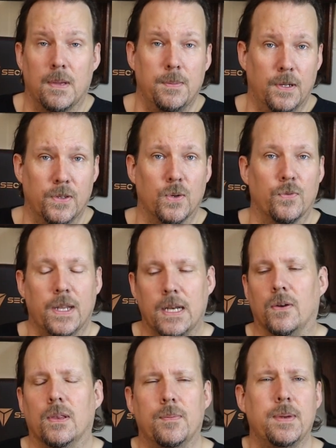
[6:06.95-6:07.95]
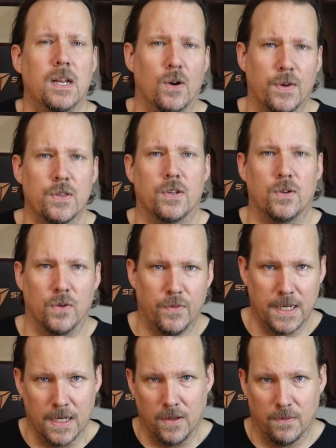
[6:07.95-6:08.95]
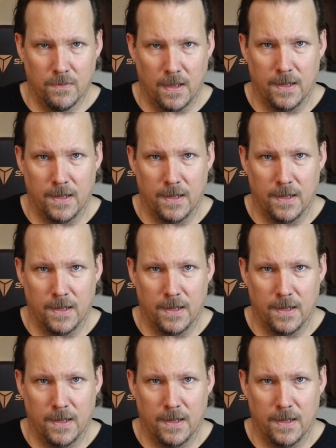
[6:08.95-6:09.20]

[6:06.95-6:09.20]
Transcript: Maybe I'll do a video. Let me know if I should do a video.